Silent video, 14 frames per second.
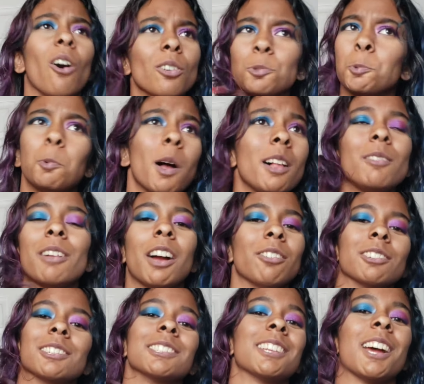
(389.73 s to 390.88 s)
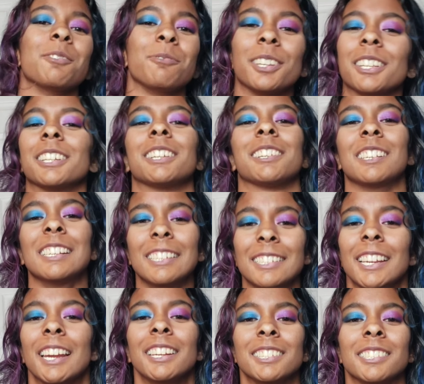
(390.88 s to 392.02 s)
12 hours, I feel like, in a
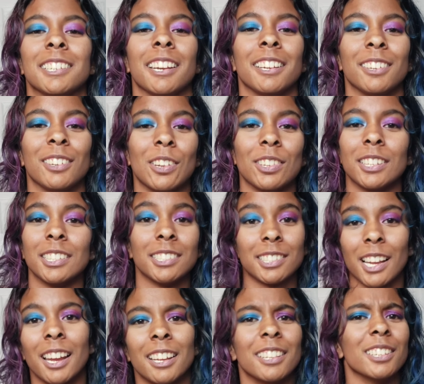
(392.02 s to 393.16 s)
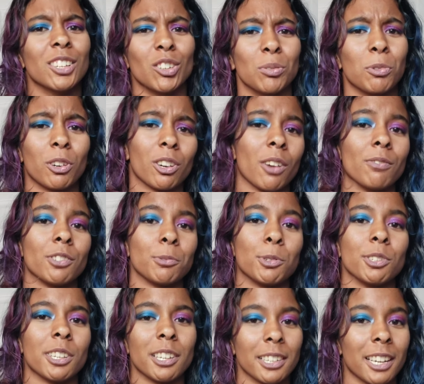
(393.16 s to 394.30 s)
day skating on these, and they were more comfortable
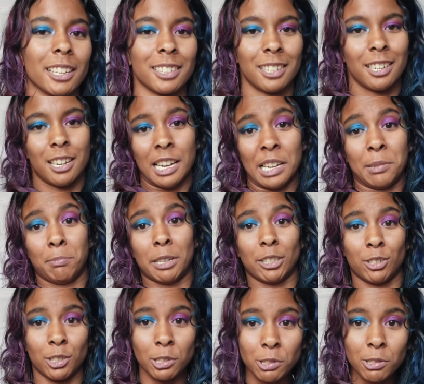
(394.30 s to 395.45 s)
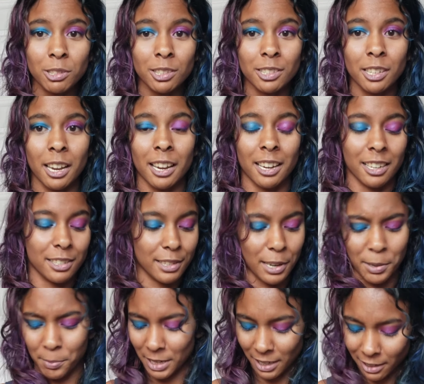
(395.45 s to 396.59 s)
than like my shoes. And
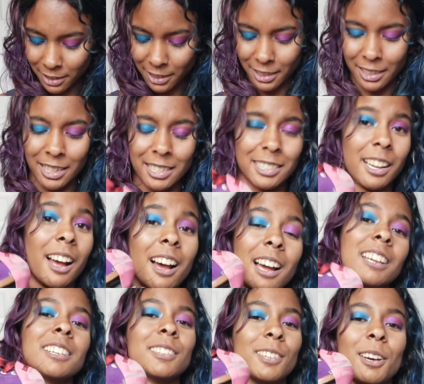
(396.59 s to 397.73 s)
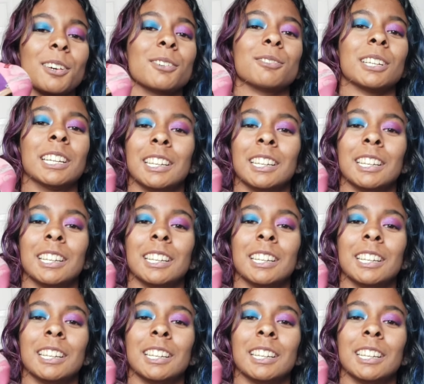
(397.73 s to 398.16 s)
another thing is I love